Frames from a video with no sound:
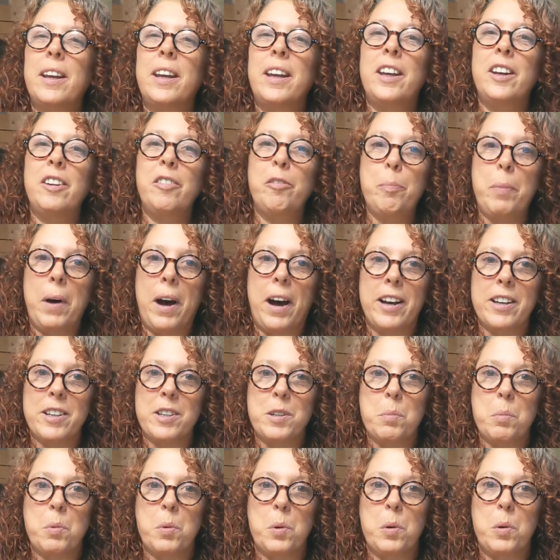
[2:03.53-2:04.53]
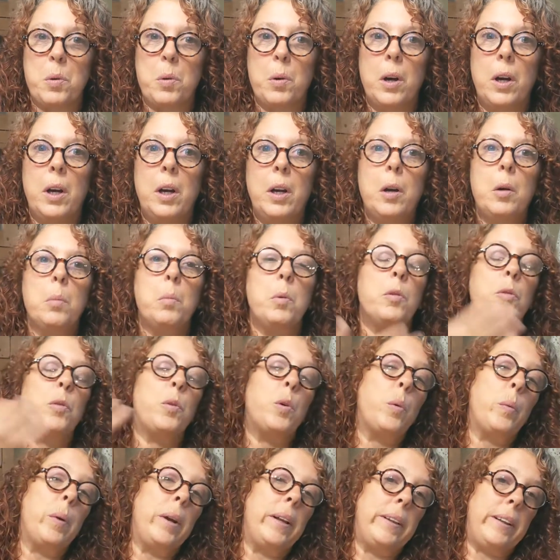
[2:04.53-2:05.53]
if possible,
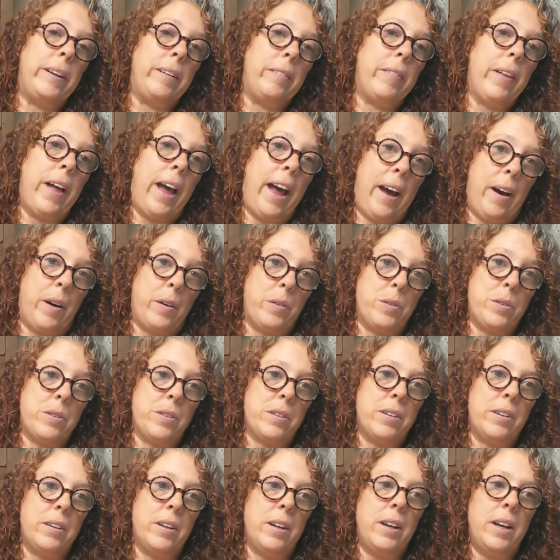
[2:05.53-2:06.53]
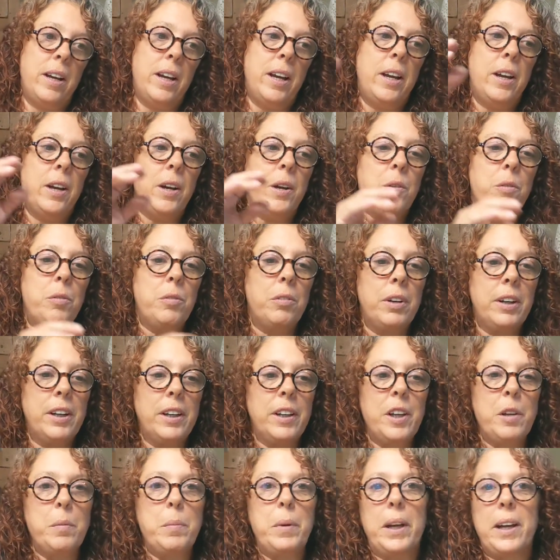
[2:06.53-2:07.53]
before we leave the house.
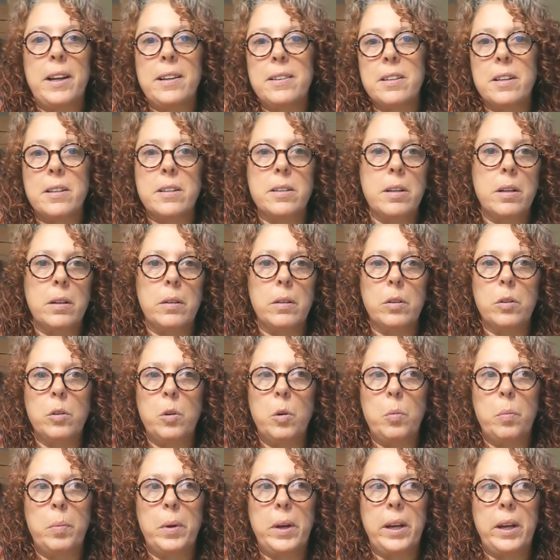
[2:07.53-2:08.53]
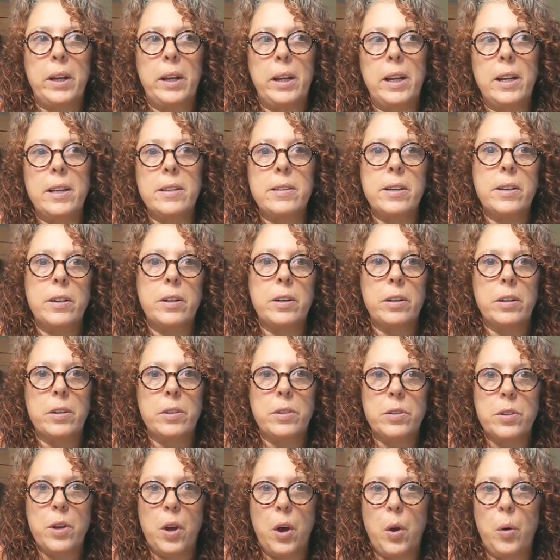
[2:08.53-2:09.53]
Really, because it's a little bit easier to
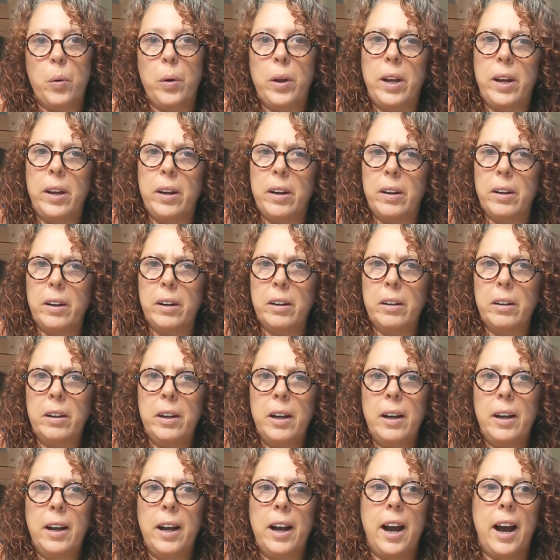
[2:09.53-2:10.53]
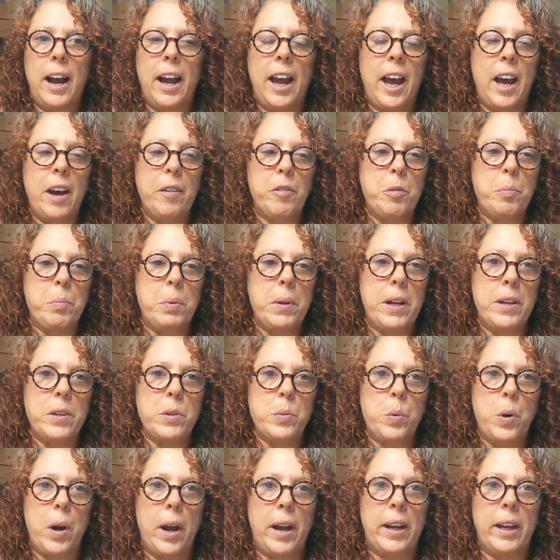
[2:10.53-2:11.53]
sew here. I have a
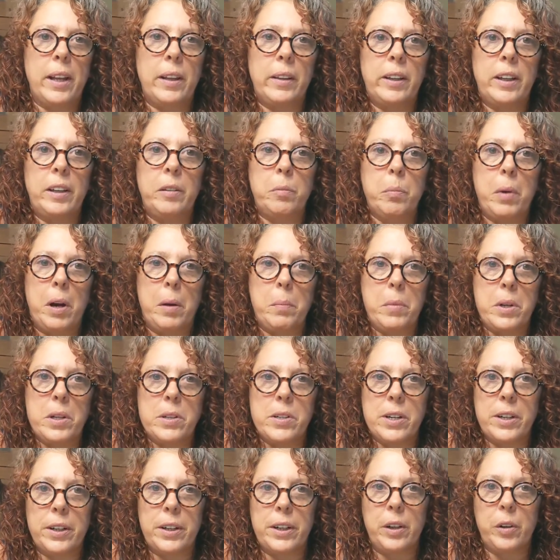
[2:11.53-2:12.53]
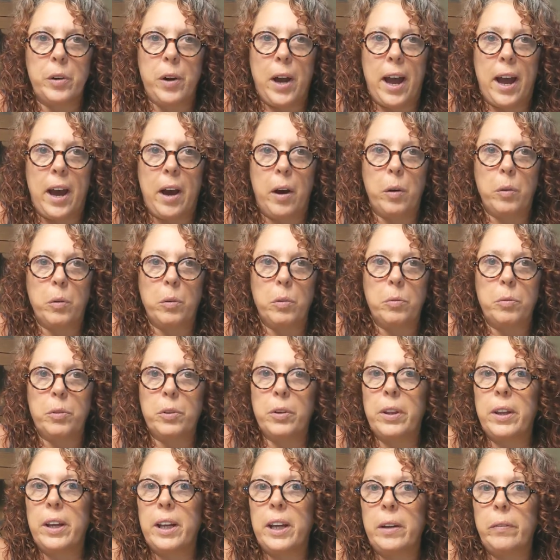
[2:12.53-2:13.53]
place where I can leave my material out
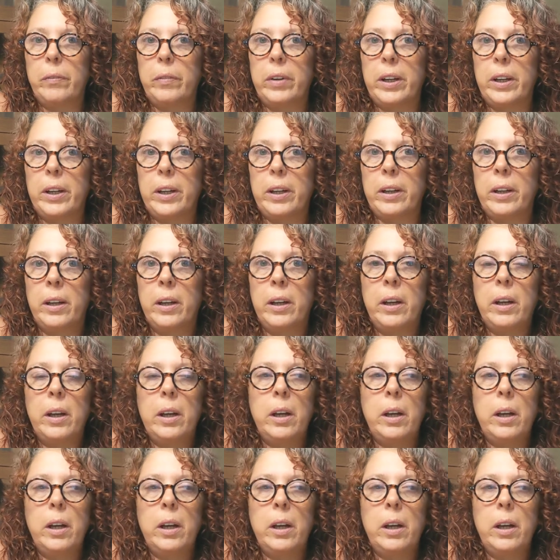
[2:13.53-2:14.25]
for the evening